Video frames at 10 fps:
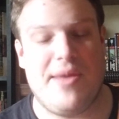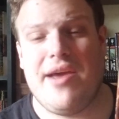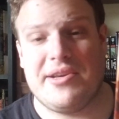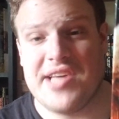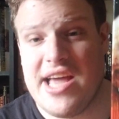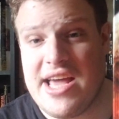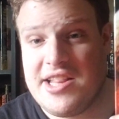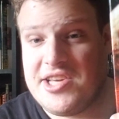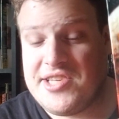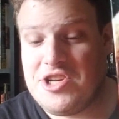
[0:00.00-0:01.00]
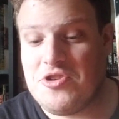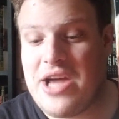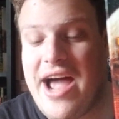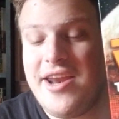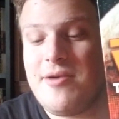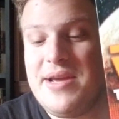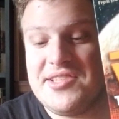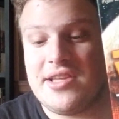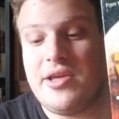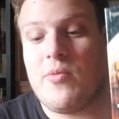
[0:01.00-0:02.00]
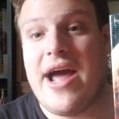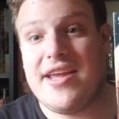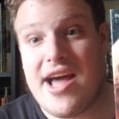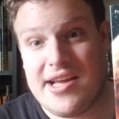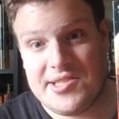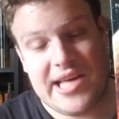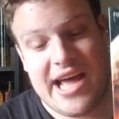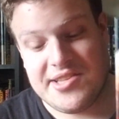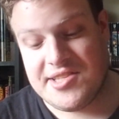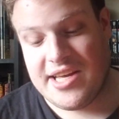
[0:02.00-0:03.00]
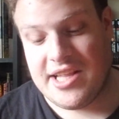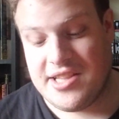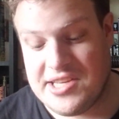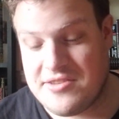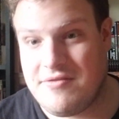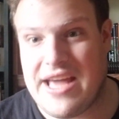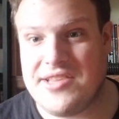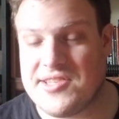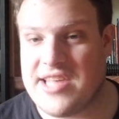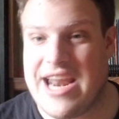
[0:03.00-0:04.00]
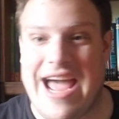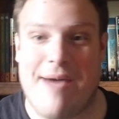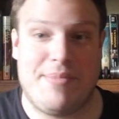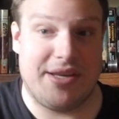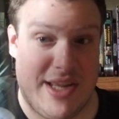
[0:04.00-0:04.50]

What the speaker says: But anyways, the Essential Guide here basically retcons that and say that these events that happened